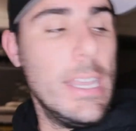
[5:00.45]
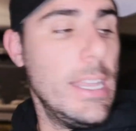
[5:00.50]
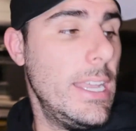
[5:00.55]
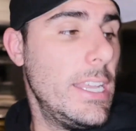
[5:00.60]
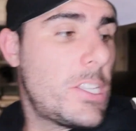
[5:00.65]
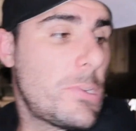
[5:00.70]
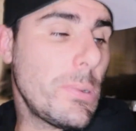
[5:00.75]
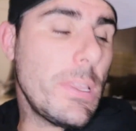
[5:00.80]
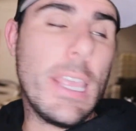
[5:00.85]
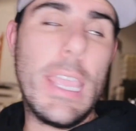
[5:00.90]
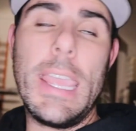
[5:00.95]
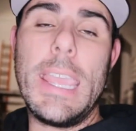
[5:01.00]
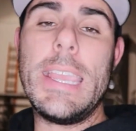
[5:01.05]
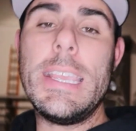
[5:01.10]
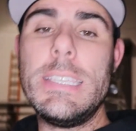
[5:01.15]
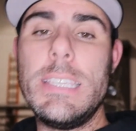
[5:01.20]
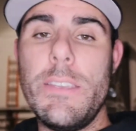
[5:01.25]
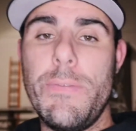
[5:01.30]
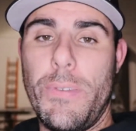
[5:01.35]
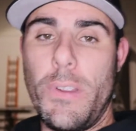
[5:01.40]
It's really
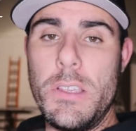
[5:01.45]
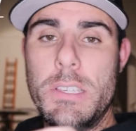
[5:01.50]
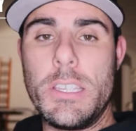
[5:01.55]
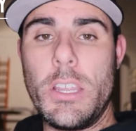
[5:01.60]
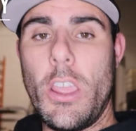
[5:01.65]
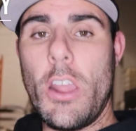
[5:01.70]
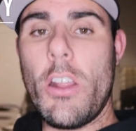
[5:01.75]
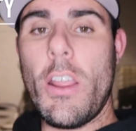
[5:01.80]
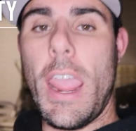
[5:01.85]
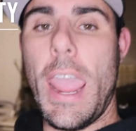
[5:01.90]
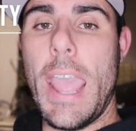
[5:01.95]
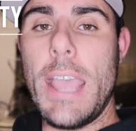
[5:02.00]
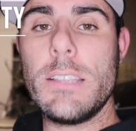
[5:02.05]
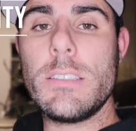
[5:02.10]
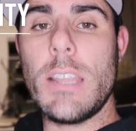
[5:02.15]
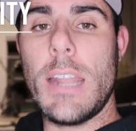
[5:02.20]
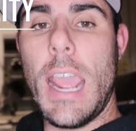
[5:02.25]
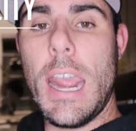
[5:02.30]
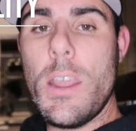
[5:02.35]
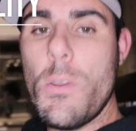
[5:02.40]
easy for us to get our hands
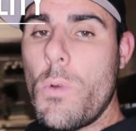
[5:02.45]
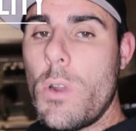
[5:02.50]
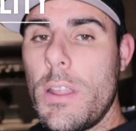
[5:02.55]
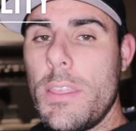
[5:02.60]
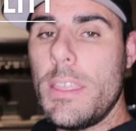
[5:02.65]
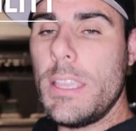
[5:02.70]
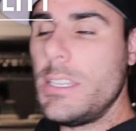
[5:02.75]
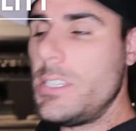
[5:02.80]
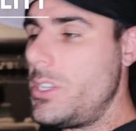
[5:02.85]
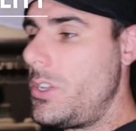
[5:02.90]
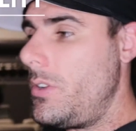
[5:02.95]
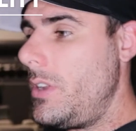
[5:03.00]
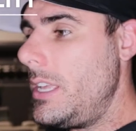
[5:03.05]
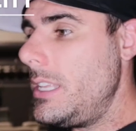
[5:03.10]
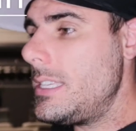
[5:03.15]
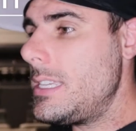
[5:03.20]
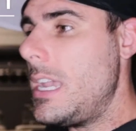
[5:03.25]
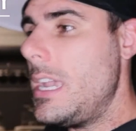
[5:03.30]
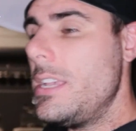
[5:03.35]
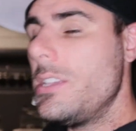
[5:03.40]
on any one of these
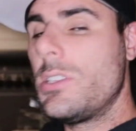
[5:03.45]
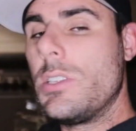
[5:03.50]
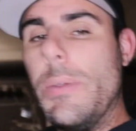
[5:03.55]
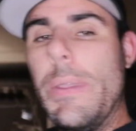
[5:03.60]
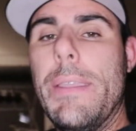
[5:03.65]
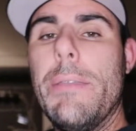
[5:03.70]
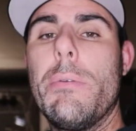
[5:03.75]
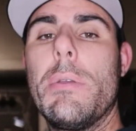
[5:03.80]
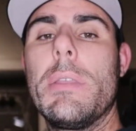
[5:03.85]
units, so we can